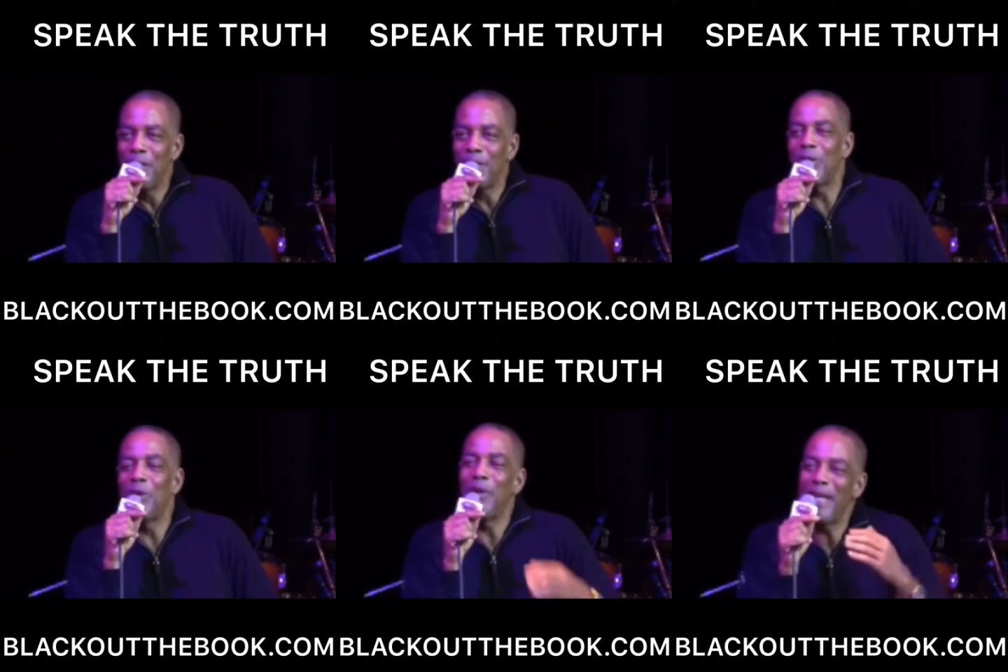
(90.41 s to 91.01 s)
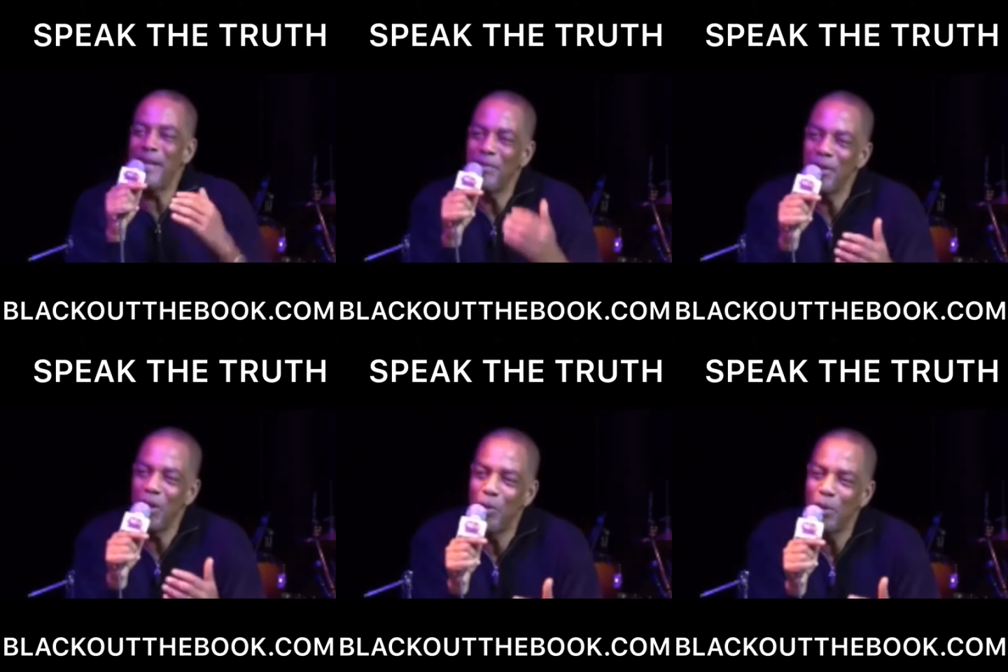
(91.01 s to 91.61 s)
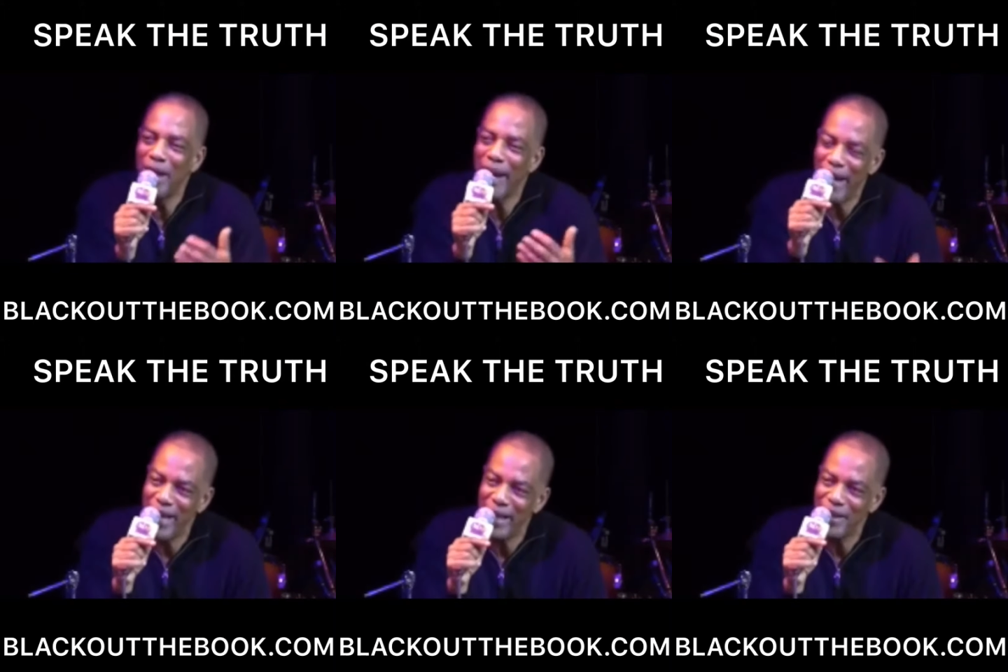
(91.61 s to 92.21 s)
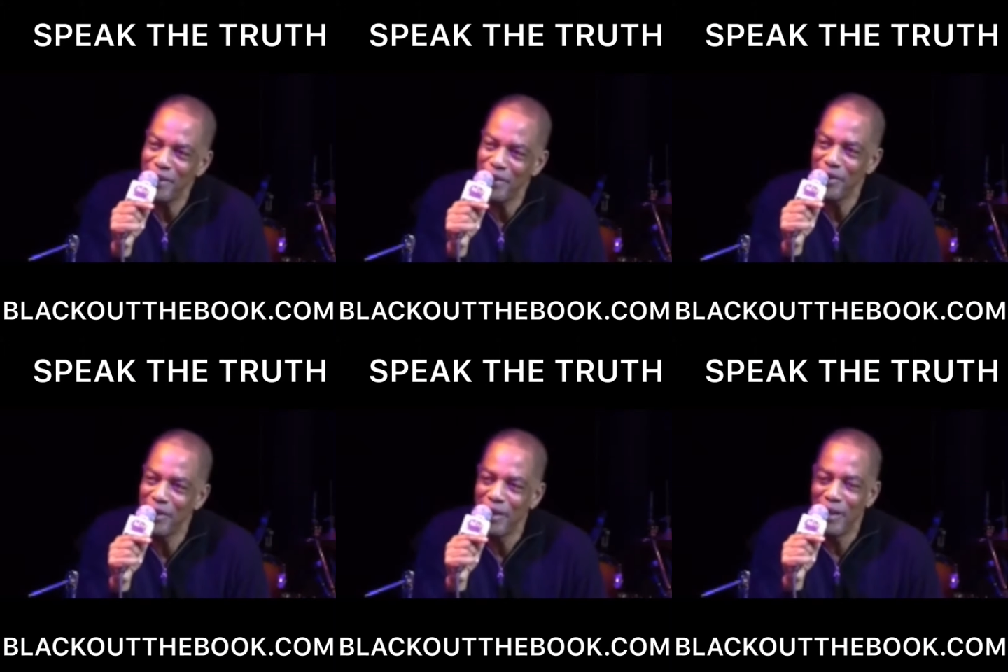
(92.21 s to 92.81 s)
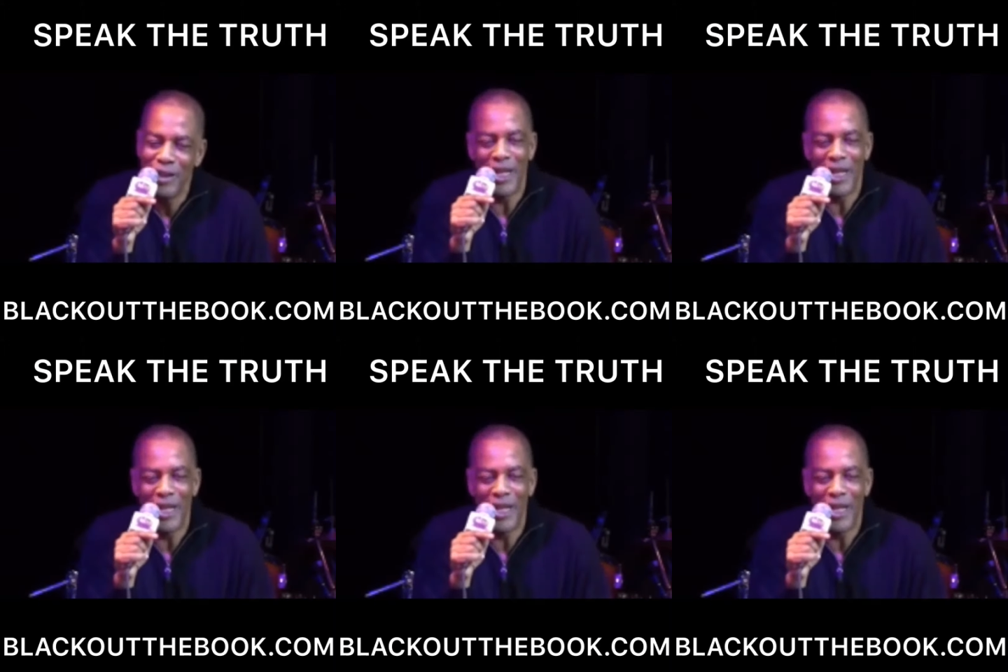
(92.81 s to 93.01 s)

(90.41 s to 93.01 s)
So even though the haters, that's